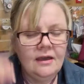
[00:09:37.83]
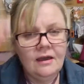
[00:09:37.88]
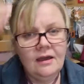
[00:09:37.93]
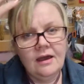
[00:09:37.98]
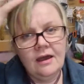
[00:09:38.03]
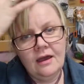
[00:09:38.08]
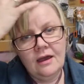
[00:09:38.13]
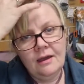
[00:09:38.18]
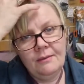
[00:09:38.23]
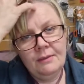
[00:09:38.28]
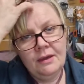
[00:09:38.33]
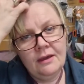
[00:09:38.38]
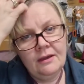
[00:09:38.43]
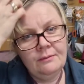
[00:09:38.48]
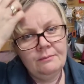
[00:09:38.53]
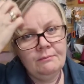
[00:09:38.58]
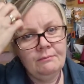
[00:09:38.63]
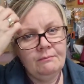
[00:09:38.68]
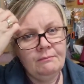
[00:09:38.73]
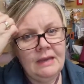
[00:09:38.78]
And
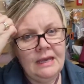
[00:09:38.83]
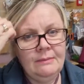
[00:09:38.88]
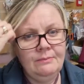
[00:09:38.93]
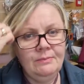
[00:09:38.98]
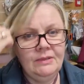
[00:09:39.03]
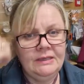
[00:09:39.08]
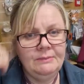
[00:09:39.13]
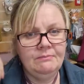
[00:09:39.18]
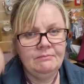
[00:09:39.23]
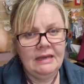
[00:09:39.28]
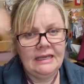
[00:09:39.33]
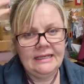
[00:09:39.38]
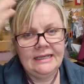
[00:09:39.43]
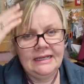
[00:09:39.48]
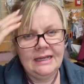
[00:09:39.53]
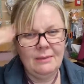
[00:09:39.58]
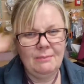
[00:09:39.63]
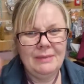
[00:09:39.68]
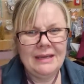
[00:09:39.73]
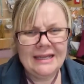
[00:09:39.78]
maybe making
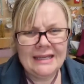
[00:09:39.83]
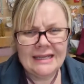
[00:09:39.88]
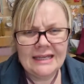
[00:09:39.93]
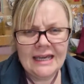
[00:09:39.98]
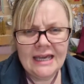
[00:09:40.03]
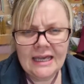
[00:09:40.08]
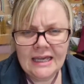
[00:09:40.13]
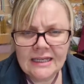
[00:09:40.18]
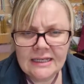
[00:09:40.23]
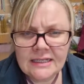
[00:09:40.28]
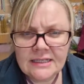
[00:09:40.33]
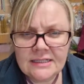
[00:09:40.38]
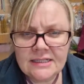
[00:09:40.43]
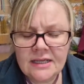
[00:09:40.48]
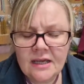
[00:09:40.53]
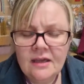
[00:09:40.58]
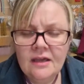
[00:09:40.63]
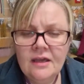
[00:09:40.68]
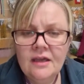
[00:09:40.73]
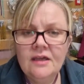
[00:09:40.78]
it a bit kinked.
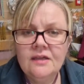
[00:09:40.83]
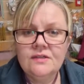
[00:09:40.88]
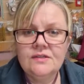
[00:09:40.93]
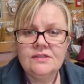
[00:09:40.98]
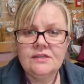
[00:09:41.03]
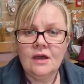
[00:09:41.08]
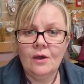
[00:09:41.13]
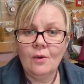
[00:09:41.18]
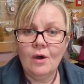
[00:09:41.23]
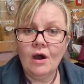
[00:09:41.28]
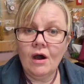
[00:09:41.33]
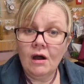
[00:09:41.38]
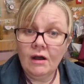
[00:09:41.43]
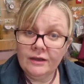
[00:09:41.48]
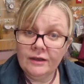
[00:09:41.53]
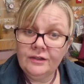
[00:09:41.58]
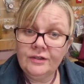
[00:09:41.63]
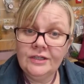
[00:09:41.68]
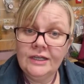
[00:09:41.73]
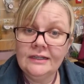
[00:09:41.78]
So I
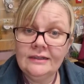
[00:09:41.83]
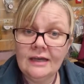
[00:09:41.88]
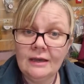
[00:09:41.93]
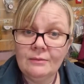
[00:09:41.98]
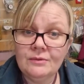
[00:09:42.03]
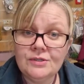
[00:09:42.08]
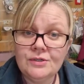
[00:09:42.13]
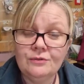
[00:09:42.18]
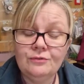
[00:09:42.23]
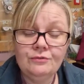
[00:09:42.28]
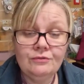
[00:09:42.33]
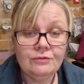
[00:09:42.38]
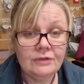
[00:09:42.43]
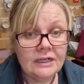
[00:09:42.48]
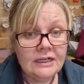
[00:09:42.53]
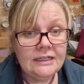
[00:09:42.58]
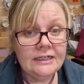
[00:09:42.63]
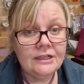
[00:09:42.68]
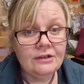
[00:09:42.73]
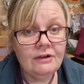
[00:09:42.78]
think that was a
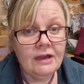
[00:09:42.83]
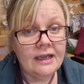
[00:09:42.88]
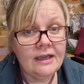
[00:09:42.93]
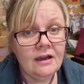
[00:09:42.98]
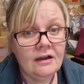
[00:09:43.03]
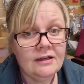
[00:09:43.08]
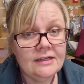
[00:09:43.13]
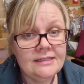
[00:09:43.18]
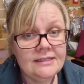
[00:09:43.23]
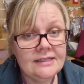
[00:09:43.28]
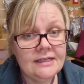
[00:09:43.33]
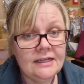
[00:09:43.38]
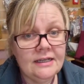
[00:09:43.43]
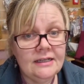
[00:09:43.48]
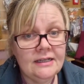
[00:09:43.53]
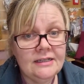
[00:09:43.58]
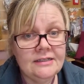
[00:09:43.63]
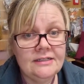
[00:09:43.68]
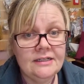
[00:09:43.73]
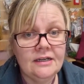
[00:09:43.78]
really great idea,
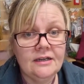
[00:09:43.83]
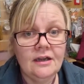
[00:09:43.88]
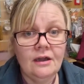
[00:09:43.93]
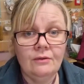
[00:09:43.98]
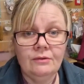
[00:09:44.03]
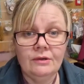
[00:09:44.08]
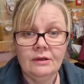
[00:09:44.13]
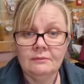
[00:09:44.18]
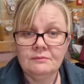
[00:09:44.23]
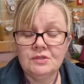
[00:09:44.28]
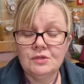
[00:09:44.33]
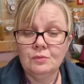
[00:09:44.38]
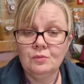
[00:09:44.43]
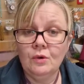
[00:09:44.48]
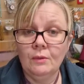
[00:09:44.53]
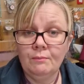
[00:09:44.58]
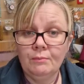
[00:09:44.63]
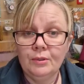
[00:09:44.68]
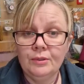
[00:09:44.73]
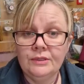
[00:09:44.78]
Lydia, going up to
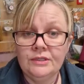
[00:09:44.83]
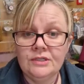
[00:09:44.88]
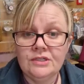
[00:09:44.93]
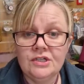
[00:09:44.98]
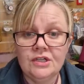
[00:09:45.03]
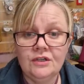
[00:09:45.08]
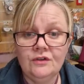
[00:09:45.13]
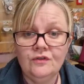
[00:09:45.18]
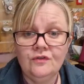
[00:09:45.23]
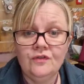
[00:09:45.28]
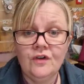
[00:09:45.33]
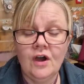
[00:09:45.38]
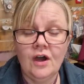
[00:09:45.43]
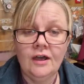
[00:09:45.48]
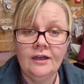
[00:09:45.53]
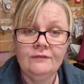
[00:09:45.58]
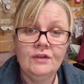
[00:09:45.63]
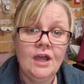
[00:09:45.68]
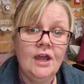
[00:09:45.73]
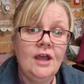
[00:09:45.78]

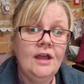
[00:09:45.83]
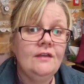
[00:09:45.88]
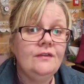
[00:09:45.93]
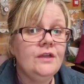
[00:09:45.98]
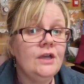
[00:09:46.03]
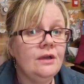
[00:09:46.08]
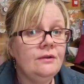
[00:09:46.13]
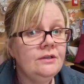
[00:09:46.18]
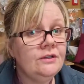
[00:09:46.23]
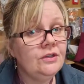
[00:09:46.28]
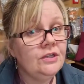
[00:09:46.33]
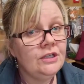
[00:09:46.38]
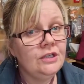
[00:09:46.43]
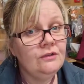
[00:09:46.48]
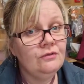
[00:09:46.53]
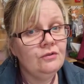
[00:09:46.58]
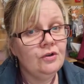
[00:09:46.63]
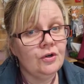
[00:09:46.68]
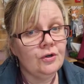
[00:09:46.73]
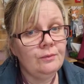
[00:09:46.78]
1.25. The only thing
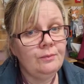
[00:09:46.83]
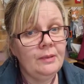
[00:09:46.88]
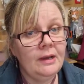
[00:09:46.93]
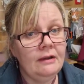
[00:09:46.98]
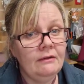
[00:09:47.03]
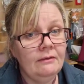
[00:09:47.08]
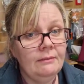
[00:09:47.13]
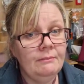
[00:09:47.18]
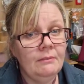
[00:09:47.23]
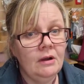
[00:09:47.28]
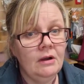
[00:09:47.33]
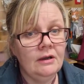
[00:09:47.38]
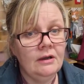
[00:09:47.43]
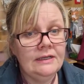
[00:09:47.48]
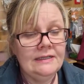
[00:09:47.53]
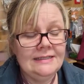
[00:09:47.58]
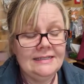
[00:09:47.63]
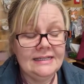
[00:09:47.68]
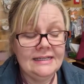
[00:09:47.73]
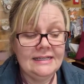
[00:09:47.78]
you've got to bear in
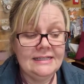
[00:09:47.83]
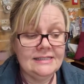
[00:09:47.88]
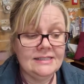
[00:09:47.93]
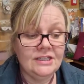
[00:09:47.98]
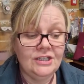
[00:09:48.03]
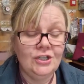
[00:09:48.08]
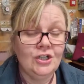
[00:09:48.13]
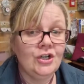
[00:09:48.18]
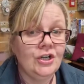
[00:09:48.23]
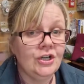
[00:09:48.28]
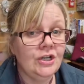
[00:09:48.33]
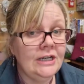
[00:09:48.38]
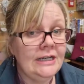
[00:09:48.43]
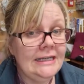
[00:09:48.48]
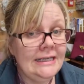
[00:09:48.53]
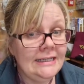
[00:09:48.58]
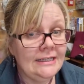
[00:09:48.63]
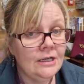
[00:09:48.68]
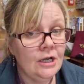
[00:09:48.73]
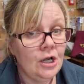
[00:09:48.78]
mind is that you're going to
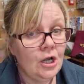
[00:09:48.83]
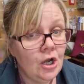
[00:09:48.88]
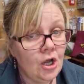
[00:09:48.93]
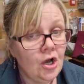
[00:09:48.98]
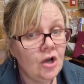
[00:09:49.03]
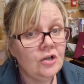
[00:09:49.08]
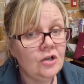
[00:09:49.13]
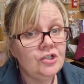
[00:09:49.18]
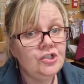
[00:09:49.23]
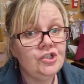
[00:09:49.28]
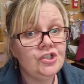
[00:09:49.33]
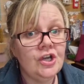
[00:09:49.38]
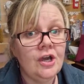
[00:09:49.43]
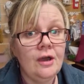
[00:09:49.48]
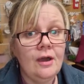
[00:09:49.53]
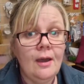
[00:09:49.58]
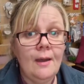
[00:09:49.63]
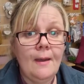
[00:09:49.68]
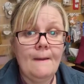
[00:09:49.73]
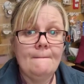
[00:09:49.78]
need larger
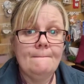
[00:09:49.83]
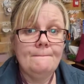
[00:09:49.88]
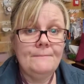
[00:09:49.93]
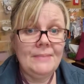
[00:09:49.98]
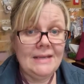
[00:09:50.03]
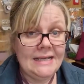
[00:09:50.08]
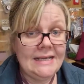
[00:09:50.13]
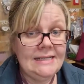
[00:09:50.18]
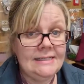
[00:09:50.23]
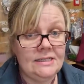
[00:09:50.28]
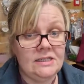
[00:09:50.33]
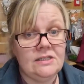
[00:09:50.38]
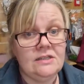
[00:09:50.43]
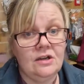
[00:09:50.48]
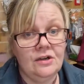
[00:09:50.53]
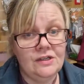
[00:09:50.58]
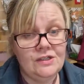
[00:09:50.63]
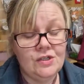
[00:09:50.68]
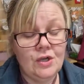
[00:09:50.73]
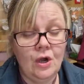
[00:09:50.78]
bead
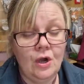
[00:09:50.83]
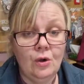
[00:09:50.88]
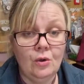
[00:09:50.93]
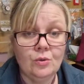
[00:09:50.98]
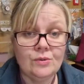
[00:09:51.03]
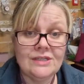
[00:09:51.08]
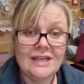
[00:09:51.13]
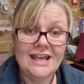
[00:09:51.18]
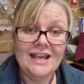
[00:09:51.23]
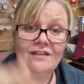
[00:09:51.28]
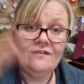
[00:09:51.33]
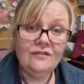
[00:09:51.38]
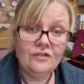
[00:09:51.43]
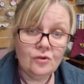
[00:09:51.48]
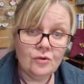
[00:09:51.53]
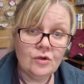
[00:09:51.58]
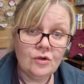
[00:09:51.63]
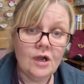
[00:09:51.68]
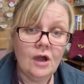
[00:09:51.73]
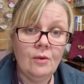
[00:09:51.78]
size holes if
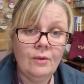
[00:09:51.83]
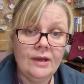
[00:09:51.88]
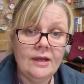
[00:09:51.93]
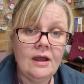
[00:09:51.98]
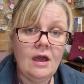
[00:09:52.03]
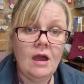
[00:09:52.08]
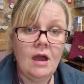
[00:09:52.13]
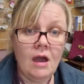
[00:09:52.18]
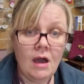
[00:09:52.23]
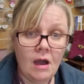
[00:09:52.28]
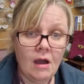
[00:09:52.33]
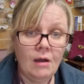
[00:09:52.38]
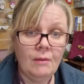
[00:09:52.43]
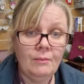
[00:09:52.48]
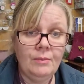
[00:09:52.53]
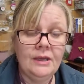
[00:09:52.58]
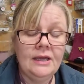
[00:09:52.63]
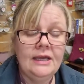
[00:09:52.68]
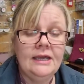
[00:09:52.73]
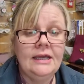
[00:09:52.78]
you're going up
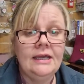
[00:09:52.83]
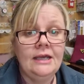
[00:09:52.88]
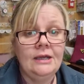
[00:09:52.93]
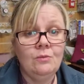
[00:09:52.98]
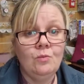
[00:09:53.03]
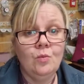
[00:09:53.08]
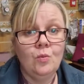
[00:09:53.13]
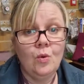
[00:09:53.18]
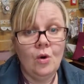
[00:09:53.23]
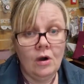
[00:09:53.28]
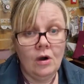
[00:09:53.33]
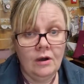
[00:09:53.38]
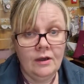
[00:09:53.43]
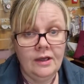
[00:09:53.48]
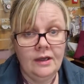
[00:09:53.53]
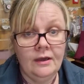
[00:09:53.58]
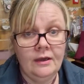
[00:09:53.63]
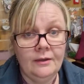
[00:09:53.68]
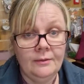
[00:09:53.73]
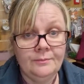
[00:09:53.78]
in
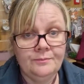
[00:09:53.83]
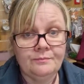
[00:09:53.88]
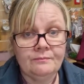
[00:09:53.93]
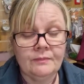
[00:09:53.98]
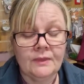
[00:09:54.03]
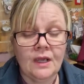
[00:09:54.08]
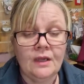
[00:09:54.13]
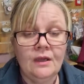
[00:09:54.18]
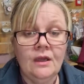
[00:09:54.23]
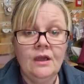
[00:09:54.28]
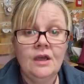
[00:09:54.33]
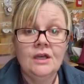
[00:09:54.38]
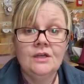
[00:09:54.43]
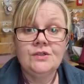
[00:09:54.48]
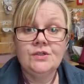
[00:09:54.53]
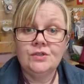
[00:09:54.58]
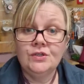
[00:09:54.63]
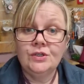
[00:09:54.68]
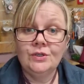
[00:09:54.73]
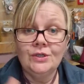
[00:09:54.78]
wire.
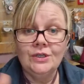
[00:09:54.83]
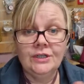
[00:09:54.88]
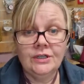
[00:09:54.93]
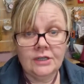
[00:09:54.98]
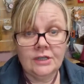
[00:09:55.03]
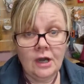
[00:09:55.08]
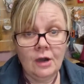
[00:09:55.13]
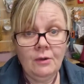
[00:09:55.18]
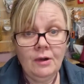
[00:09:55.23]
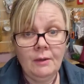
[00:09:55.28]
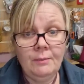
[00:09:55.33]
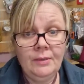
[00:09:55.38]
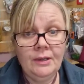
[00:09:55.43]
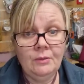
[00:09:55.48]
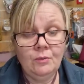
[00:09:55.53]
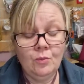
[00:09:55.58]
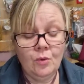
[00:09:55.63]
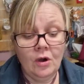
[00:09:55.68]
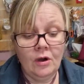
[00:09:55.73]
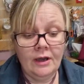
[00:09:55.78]
So you can go up
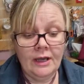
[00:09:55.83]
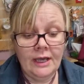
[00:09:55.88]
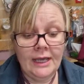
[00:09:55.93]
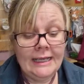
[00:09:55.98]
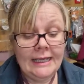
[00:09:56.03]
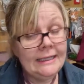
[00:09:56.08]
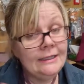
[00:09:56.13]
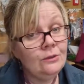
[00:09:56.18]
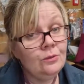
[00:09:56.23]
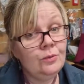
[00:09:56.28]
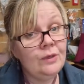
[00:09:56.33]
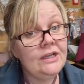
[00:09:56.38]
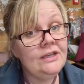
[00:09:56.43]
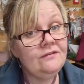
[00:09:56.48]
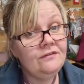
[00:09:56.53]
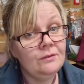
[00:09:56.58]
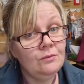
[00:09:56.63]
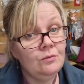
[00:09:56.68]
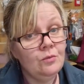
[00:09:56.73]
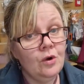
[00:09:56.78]
in wire, in the
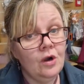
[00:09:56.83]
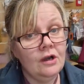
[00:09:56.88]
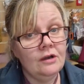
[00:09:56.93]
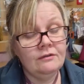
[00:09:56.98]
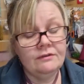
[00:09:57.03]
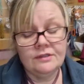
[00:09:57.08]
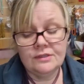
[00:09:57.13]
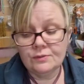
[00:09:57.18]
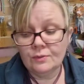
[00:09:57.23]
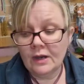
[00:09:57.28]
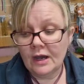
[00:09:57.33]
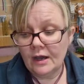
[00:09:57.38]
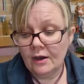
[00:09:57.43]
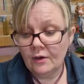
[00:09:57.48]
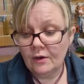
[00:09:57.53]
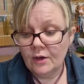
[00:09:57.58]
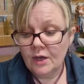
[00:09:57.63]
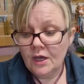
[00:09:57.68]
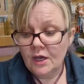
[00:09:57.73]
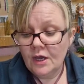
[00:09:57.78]
weaving wire as
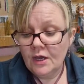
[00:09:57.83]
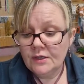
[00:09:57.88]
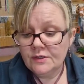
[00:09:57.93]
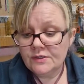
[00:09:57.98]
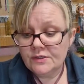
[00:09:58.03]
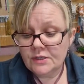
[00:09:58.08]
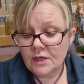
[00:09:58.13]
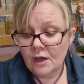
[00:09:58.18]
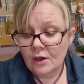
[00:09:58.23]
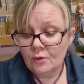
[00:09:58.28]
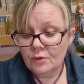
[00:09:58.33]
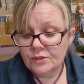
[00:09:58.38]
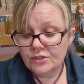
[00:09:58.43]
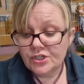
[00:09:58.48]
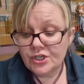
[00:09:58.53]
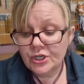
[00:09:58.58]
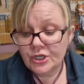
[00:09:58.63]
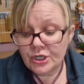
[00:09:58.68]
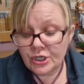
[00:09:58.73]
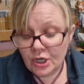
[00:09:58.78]
well. So
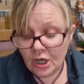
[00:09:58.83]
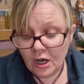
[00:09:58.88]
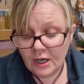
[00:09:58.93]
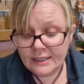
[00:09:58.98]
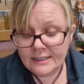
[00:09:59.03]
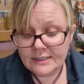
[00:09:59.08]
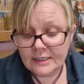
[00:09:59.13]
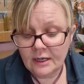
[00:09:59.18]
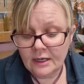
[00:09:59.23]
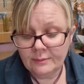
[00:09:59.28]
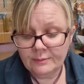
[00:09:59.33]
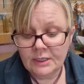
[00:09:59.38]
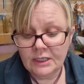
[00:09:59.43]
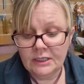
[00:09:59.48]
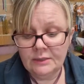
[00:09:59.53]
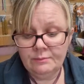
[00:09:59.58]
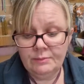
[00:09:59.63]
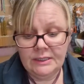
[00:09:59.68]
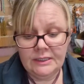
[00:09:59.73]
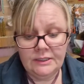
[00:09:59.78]
tonight I'm going to
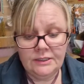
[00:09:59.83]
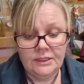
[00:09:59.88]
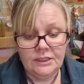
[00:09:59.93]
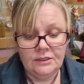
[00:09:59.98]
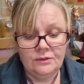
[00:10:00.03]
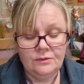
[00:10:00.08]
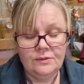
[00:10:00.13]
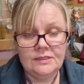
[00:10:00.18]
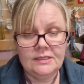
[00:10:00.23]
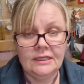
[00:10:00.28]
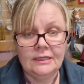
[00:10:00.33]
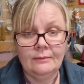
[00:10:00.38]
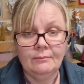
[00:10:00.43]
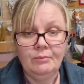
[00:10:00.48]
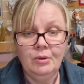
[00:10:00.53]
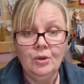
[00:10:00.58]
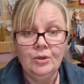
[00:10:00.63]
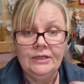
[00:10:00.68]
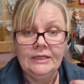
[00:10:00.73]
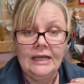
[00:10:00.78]
be using
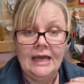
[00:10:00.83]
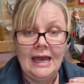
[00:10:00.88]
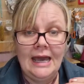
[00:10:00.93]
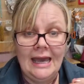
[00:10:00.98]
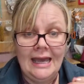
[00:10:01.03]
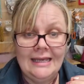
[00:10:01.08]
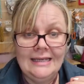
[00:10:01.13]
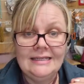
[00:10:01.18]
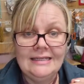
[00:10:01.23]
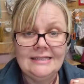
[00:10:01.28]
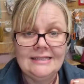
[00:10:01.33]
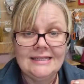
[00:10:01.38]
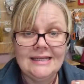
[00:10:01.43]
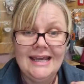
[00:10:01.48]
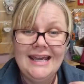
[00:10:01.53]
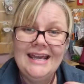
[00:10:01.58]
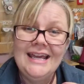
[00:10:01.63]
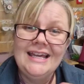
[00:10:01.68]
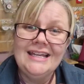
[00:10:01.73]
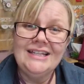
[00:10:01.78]
0.8.
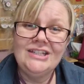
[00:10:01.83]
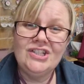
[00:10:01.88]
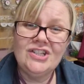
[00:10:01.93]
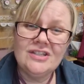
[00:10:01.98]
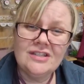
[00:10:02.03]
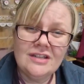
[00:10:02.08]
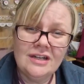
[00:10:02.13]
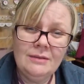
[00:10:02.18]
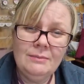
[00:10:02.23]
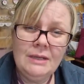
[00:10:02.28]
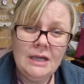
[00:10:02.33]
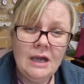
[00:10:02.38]
It's just going to be